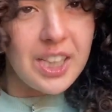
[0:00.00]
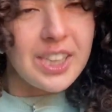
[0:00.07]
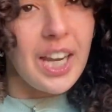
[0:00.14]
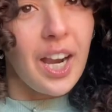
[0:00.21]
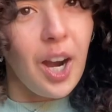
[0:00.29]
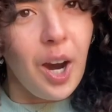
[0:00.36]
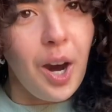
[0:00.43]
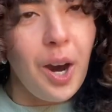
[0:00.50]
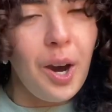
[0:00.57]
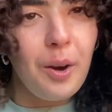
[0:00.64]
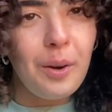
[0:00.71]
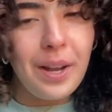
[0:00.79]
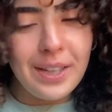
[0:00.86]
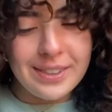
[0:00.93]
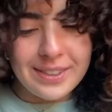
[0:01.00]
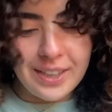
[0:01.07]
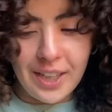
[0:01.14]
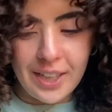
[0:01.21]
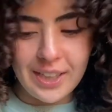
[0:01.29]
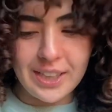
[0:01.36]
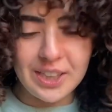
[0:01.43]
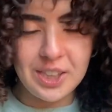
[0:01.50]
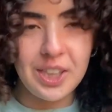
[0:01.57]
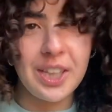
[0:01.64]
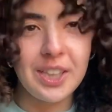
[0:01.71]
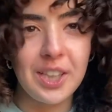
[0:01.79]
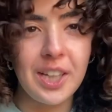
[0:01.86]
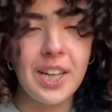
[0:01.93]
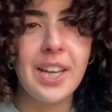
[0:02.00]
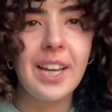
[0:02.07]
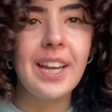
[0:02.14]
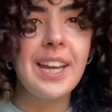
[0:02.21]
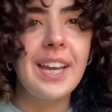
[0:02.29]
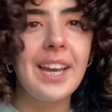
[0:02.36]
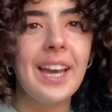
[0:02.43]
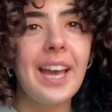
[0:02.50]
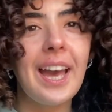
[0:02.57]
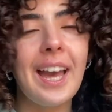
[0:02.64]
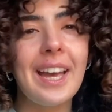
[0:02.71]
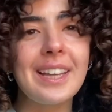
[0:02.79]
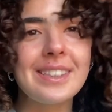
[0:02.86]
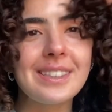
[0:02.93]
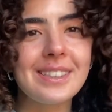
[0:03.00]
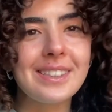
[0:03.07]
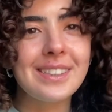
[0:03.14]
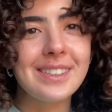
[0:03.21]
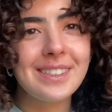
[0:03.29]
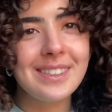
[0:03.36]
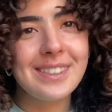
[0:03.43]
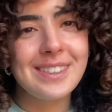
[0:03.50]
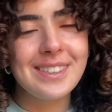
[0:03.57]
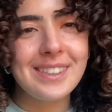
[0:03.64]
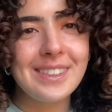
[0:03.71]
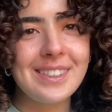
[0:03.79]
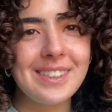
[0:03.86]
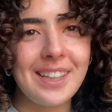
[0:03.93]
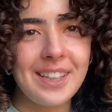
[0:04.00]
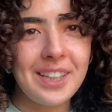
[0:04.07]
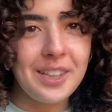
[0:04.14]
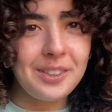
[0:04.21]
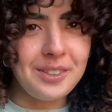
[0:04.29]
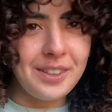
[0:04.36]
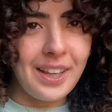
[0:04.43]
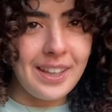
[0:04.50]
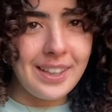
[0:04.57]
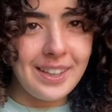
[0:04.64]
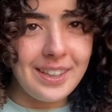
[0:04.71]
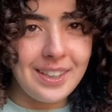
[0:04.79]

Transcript: They always hug each other, and it's not that I don't like it.